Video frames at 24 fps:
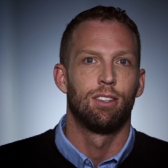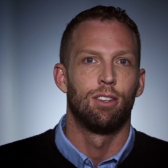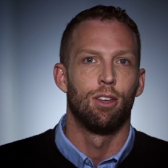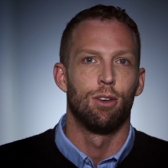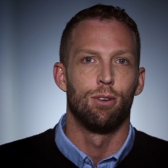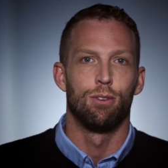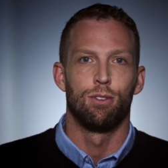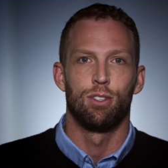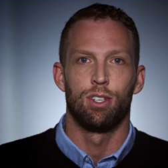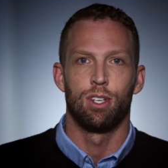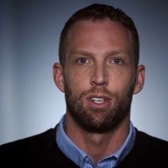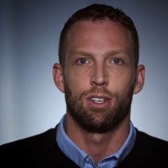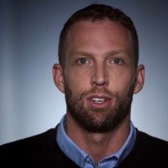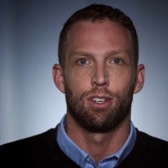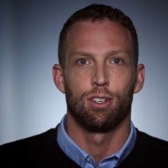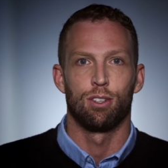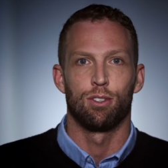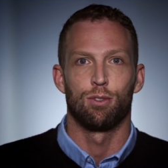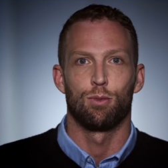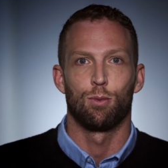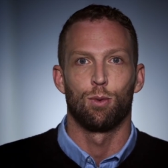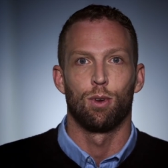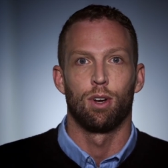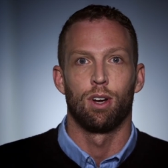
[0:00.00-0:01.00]
those
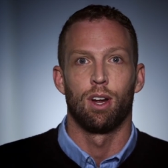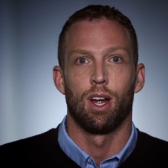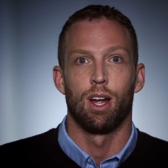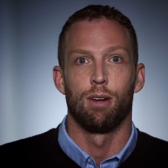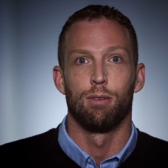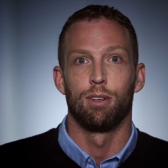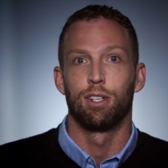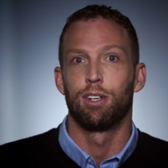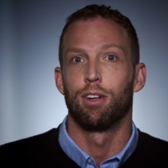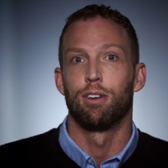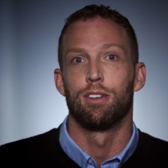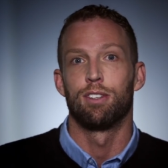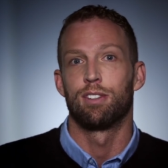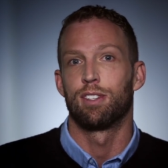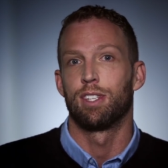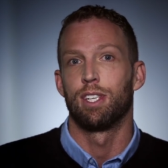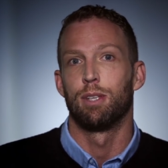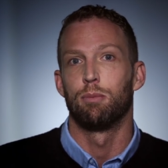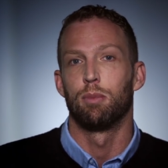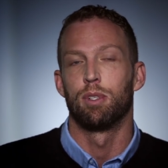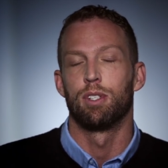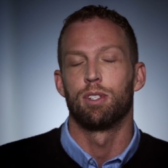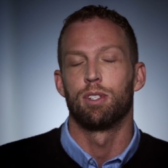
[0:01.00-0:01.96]
years where I would go to sleep